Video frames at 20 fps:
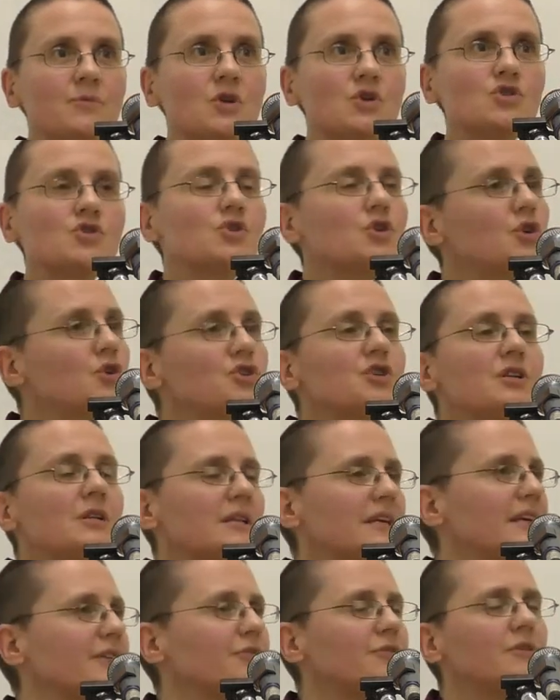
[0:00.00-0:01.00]
So
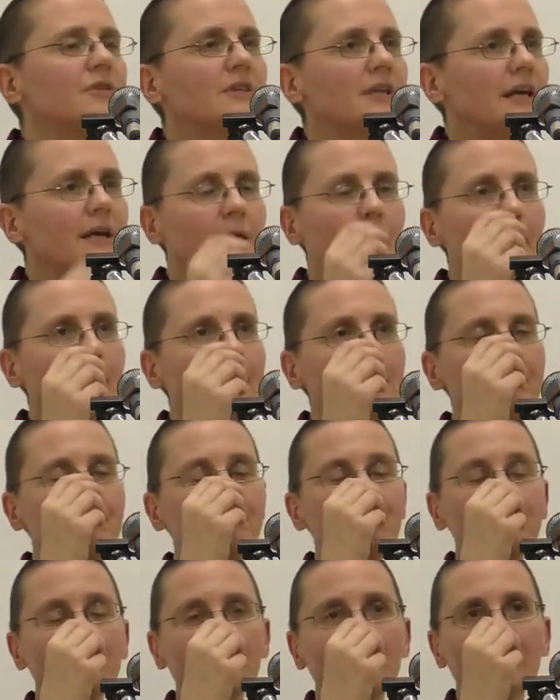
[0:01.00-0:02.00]
usually, if you think,
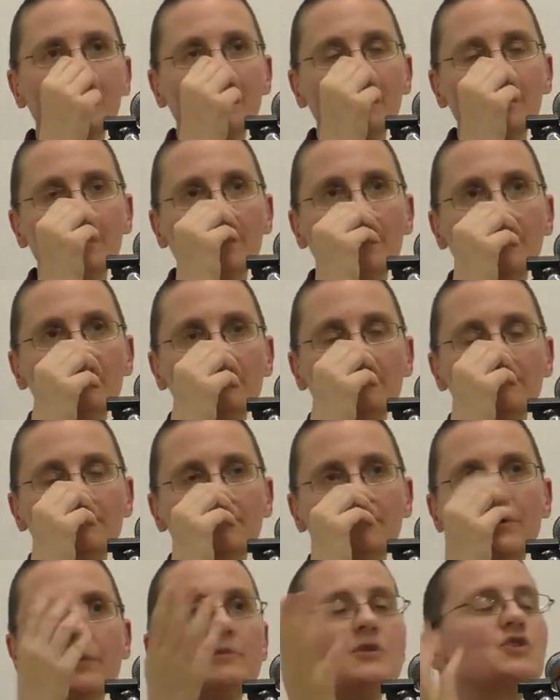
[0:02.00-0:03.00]

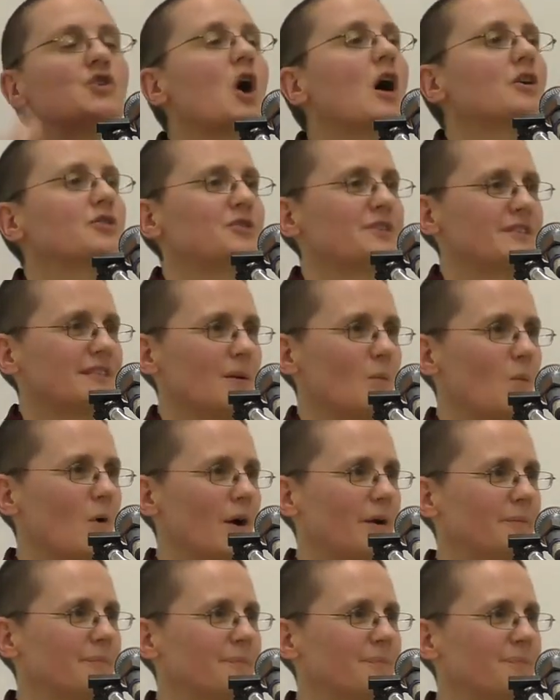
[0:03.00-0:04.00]
when we talk to
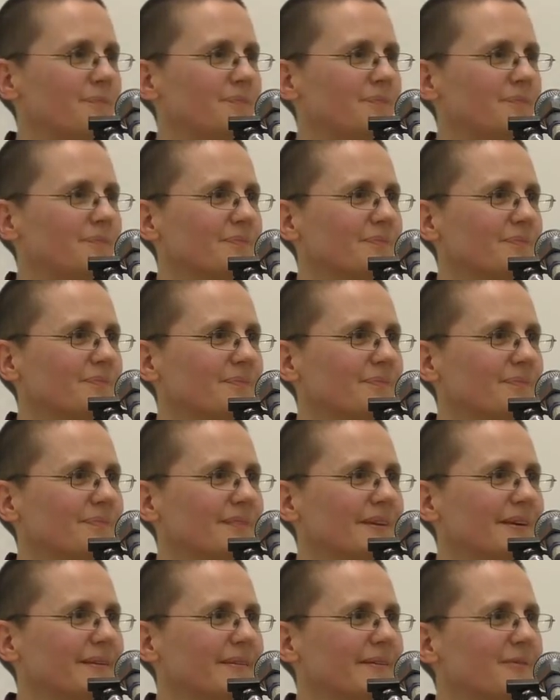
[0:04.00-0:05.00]
someone,
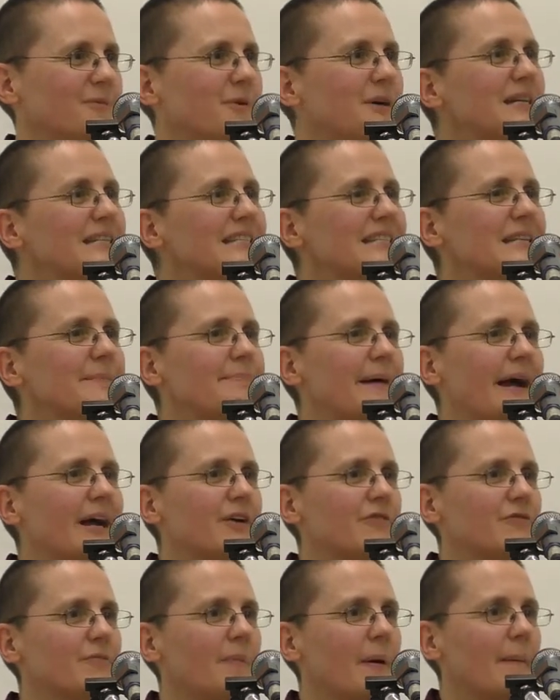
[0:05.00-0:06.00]
what is in the back
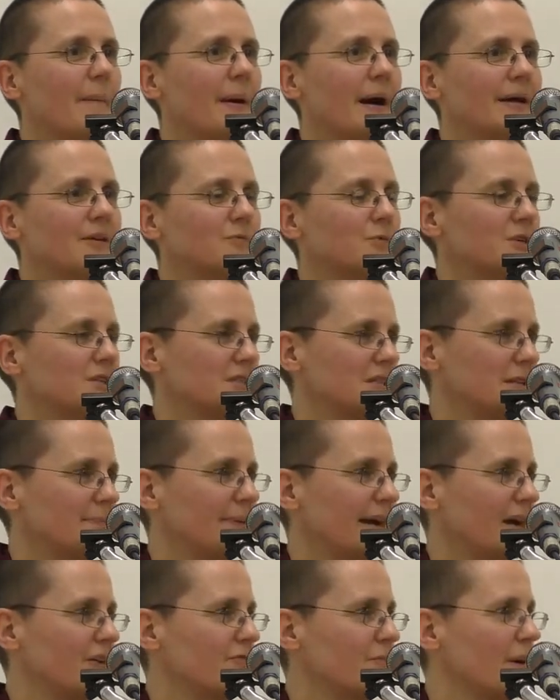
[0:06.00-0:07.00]
of my mind? What is in the
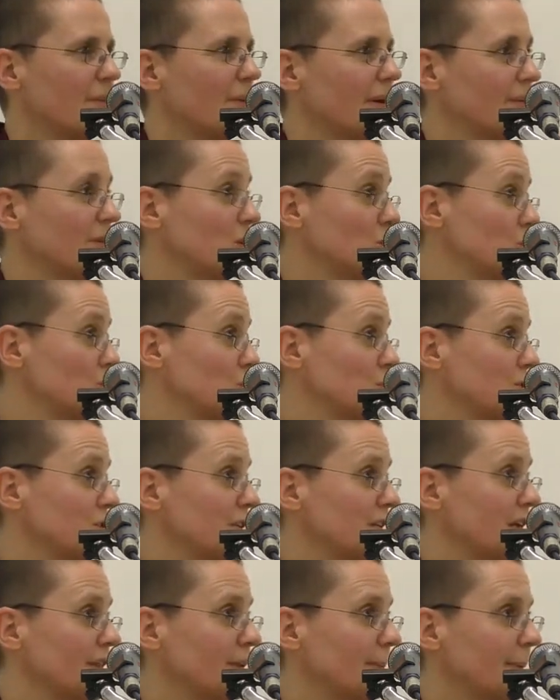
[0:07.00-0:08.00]
back of my mind when I talk to
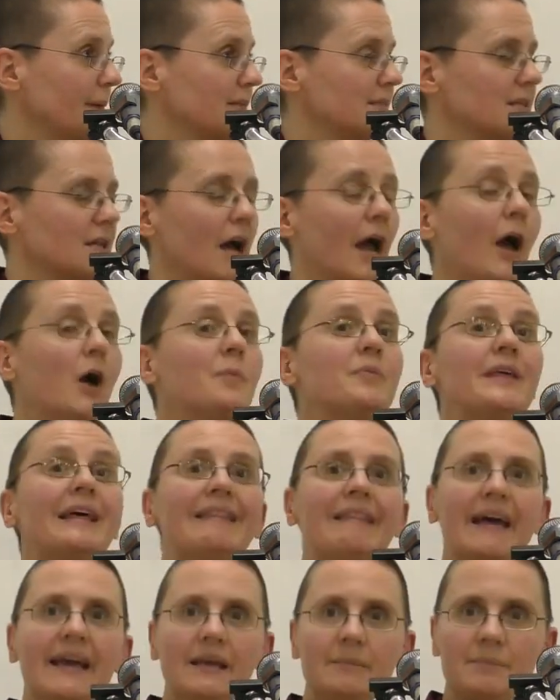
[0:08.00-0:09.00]
another person? I hope they
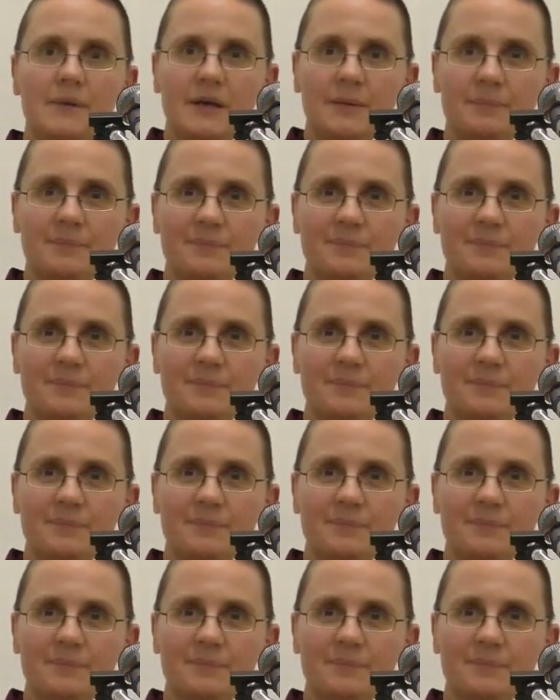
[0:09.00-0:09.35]
like me.